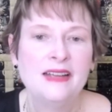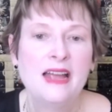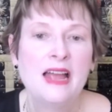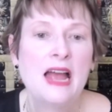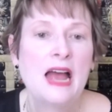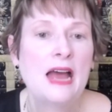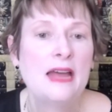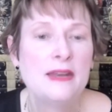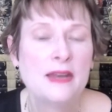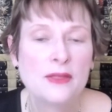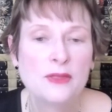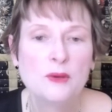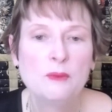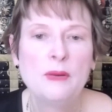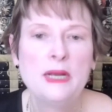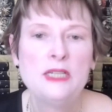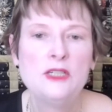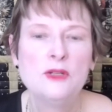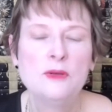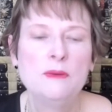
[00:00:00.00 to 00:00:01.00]
Another
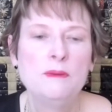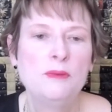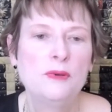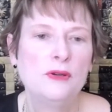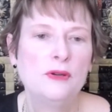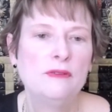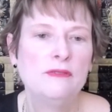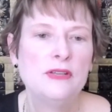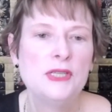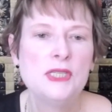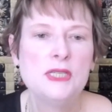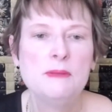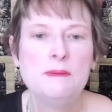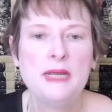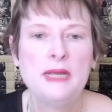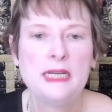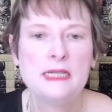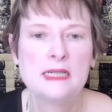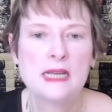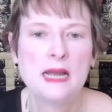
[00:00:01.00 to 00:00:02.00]
way to improve is to
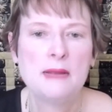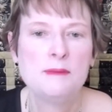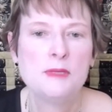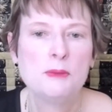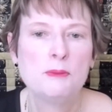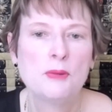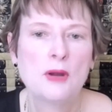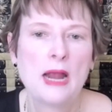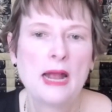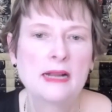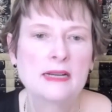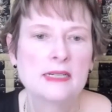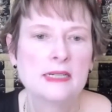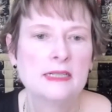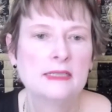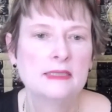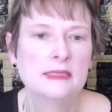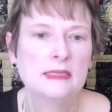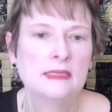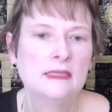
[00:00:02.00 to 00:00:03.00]
make time to
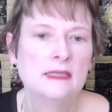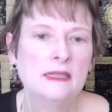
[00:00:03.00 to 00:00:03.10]
practice.